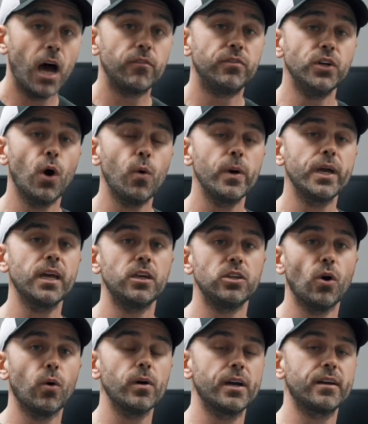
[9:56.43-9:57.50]
of knowing
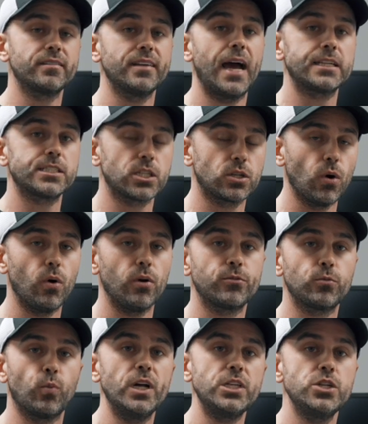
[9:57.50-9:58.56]
your exact goals,
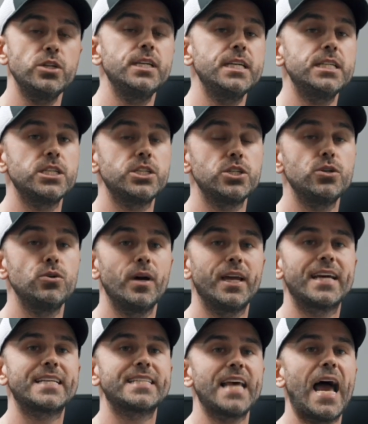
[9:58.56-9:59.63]
what you need to do, and
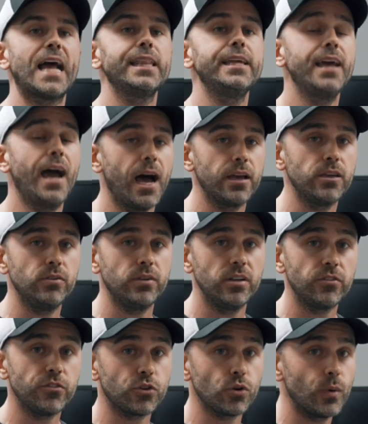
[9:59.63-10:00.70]
exactly how you
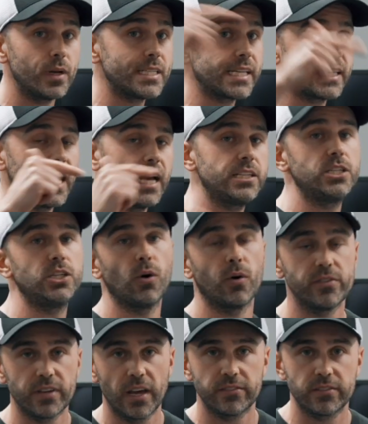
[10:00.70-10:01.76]
need to do it to get to your
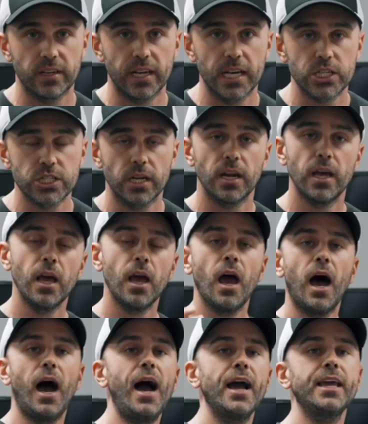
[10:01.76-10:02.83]
destination.
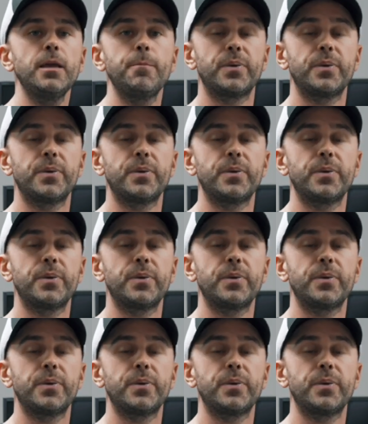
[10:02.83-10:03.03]
Hockey